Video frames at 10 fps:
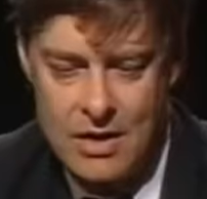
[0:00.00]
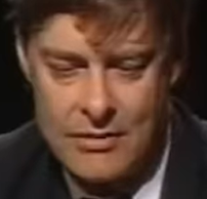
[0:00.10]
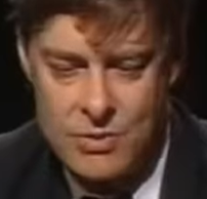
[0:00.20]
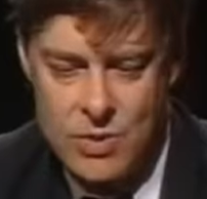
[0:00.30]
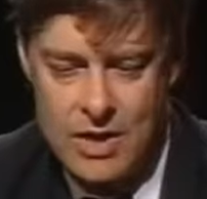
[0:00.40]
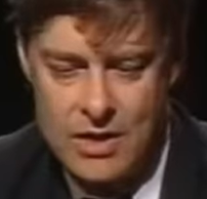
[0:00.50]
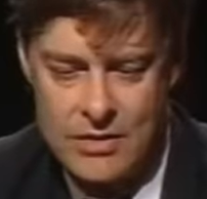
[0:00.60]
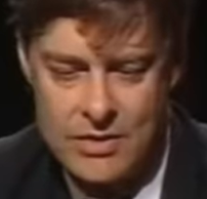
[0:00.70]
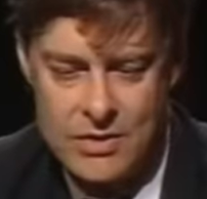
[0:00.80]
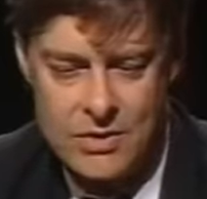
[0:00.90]
I was working
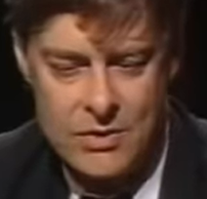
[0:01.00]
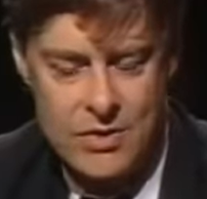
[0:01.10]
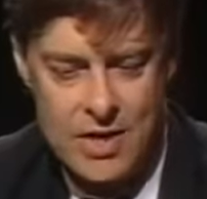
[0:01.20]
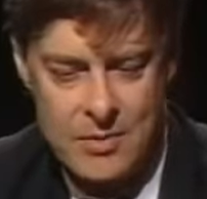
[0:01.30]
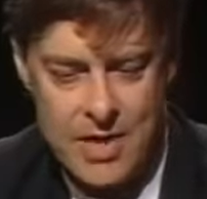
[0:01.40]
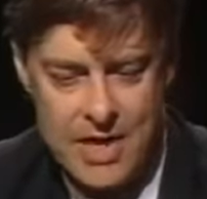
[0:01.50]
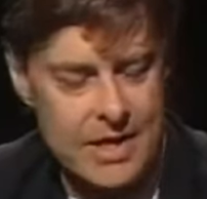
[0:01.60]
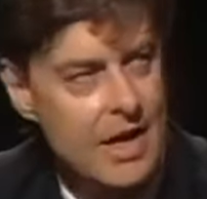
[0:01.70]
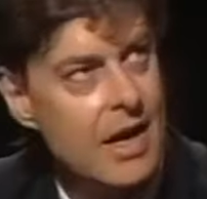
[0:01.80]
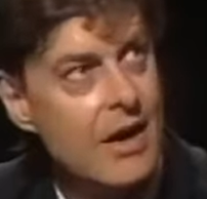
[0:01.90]
on a story about
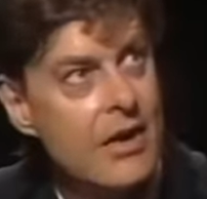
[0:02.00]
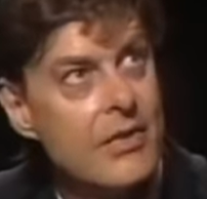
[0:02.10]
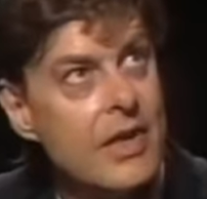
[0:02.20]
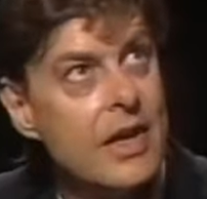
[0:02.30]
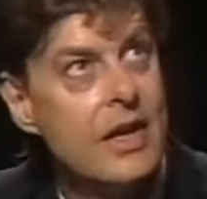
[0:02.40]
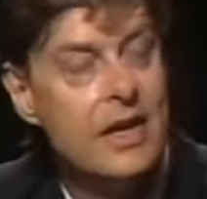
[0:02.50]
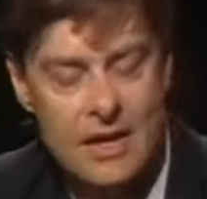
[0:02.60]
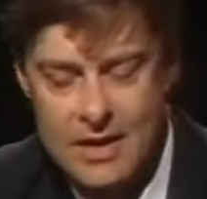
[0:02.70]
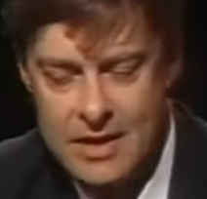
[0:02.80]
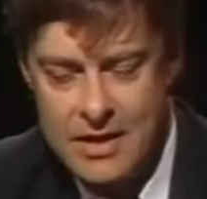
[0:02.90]
how the,
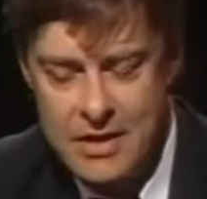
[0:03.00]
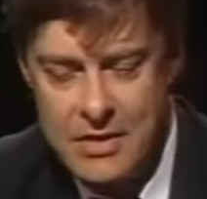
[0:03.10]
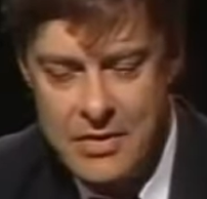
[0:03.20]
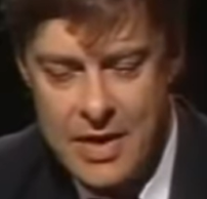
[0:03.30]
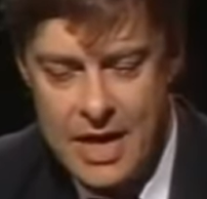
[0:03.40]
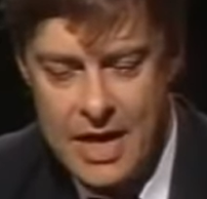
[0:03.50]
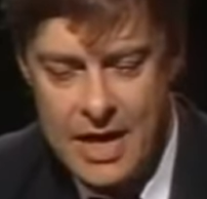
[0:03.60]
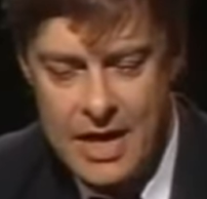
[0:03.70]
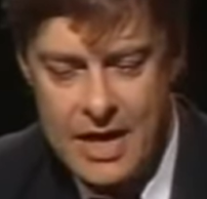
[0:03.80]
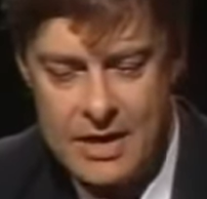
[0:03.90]
the
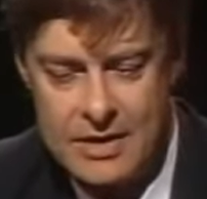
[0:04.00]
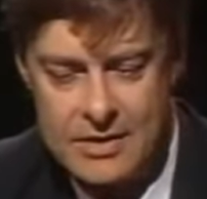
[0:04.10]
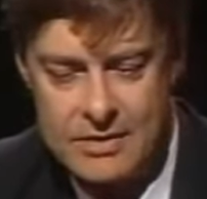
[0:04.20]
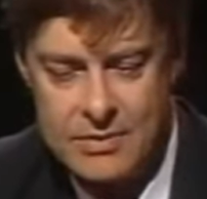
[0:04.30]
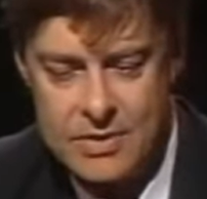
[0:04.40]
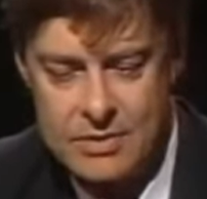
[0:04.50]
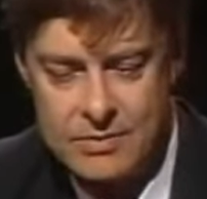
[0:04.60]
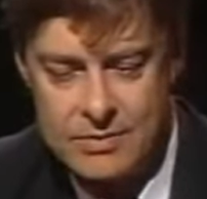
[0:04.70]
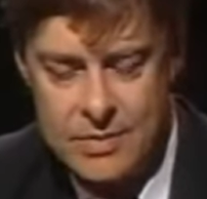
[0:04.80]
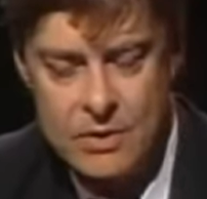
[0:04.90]
had, there was a
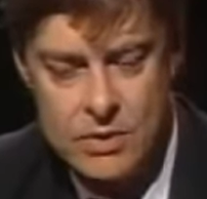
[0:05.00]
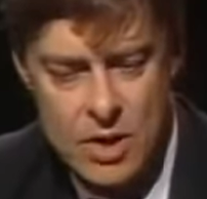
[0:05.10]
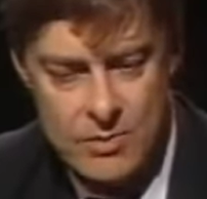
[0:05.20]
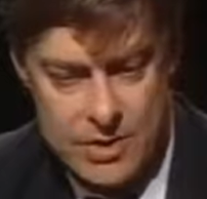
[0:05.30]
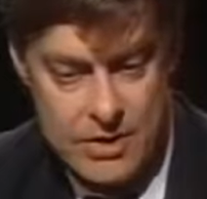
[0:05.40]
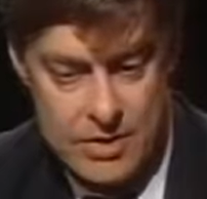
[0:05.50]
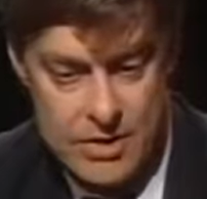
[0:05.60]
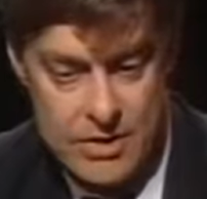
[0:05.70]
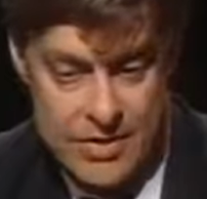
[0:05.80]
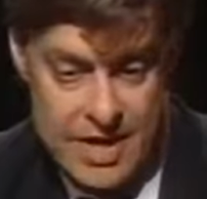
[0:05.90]
huge argument going
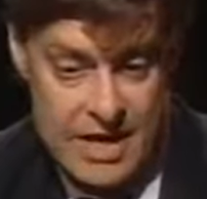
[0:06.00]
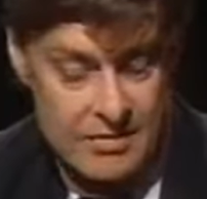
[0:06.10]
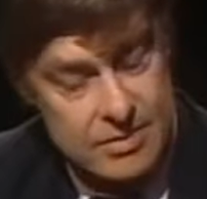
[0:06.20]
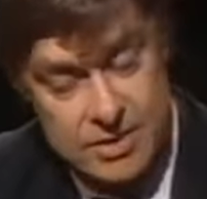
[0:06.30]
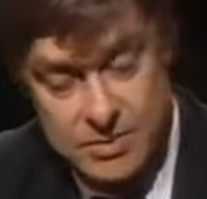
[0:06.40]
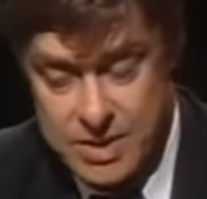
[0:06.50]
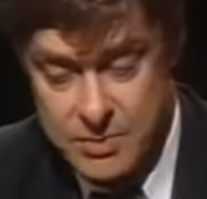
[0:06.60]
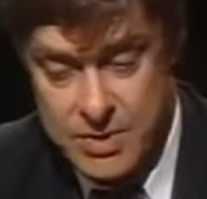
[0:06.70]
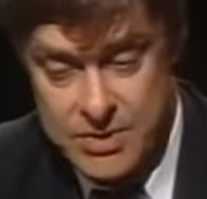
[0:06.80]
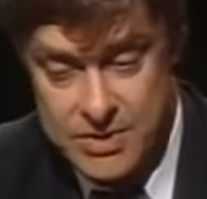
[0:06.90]
on then, as I
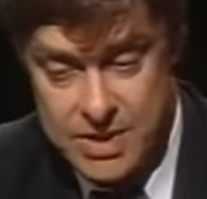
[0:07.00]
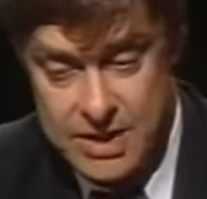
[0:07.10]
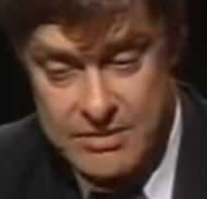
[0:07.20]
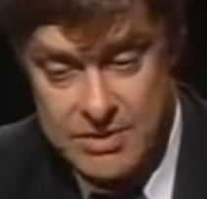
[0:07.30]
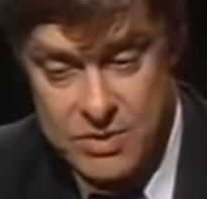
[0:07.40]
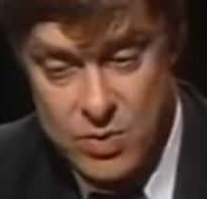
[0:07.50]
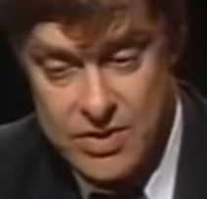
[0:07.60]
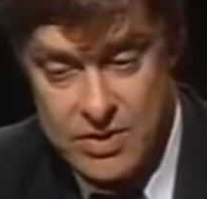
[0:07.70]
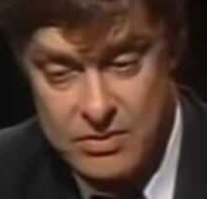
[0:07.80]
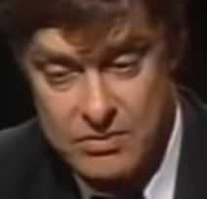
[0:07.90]
suppose is now, as to
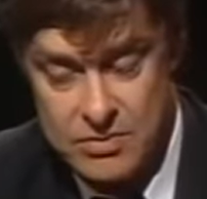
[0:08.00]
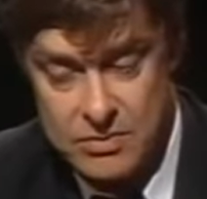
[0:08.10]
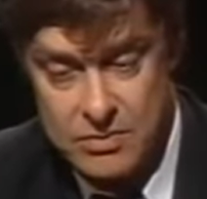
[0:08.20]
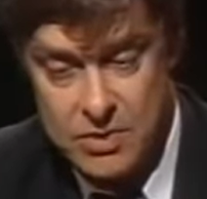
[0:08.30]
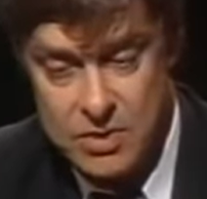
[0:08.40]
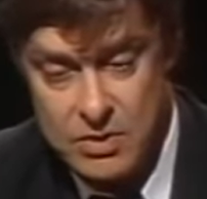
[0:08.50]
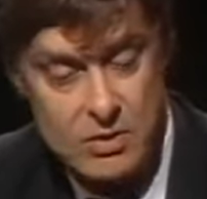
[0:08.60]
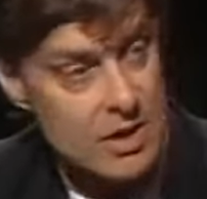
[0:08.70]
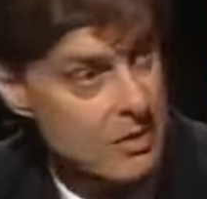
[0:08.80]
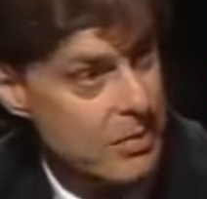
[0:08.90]
whether you know,
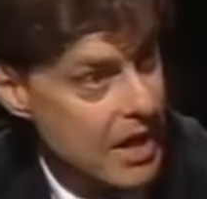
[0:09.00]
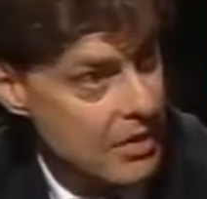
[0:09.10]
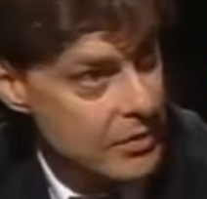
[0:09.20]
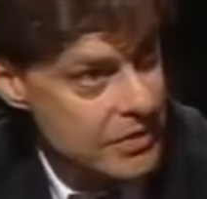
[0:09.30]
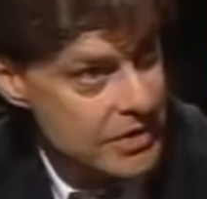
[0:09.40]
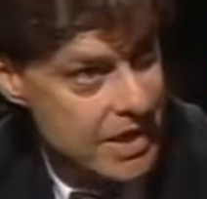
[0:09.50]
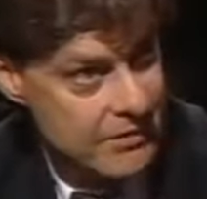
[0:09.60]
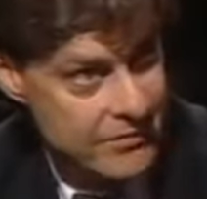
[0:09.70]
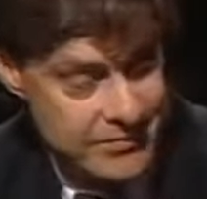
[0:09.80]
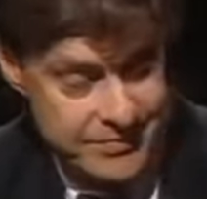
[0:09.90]
nuclear power was
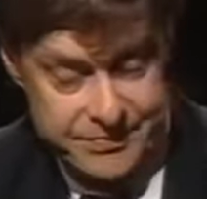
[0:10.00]
safe.